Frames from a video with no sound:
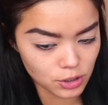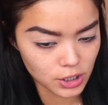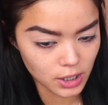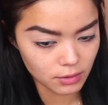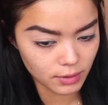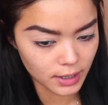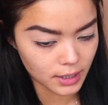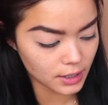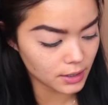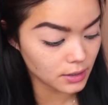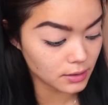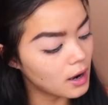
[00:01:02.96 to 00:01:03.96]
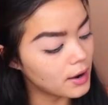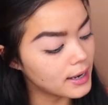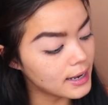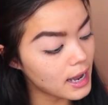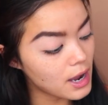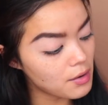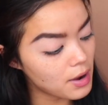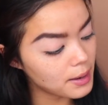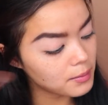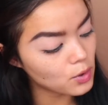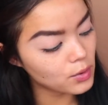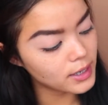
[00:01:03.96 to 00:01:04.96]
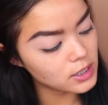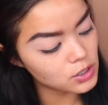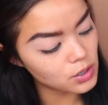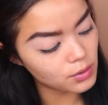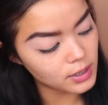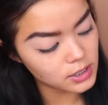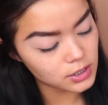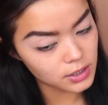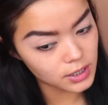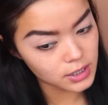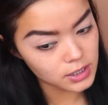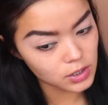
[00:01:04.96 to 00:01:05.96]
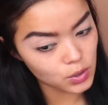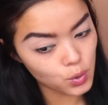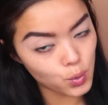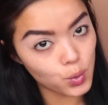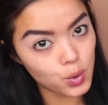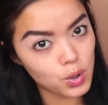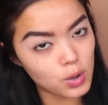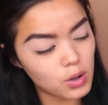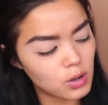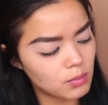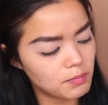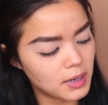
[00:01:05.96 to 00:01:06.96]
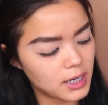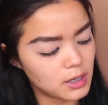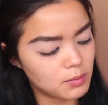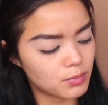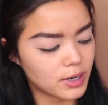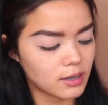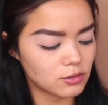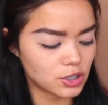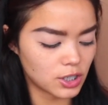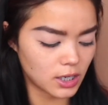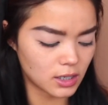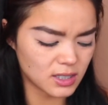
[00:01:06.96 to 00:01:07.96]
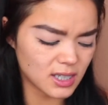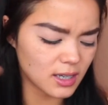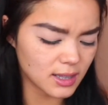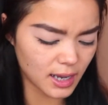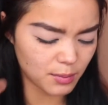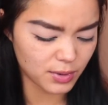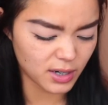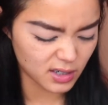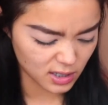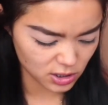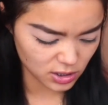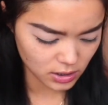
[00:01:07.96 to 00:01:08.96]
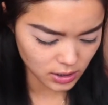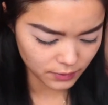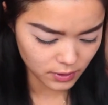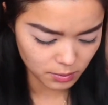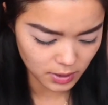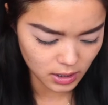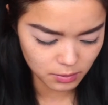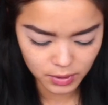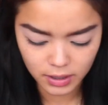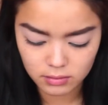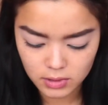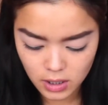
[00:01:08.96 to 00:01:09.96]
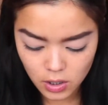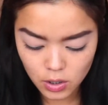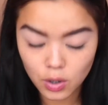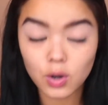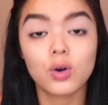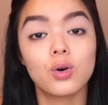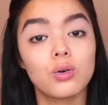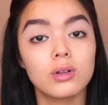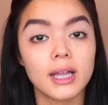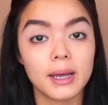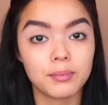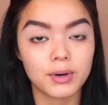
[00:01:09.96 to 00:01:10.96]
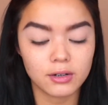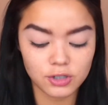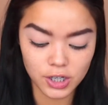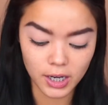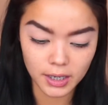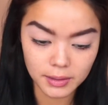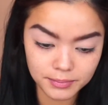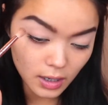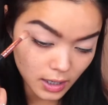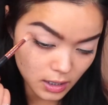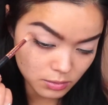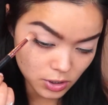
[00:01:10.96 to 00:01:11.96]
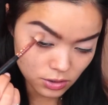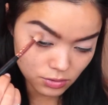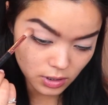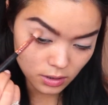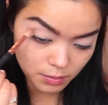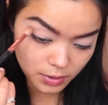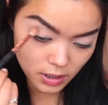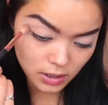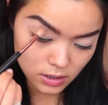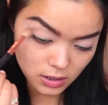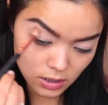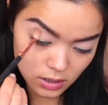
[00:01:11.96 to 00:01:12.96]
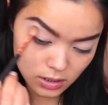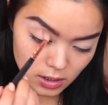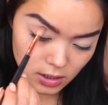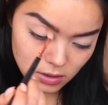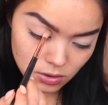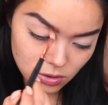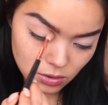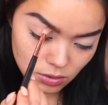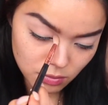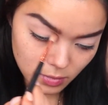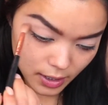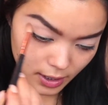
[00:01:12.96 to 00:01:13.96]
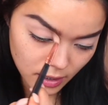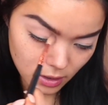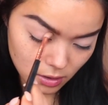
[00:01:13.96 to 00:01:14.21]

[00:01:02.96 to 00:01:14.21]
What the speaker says: shade right here. Alright, now I'm going to go into this cool medium brown shade. It's like a light brown actually, it's not even a medium brown. Cool light brown shade, and I'm just going to place this into my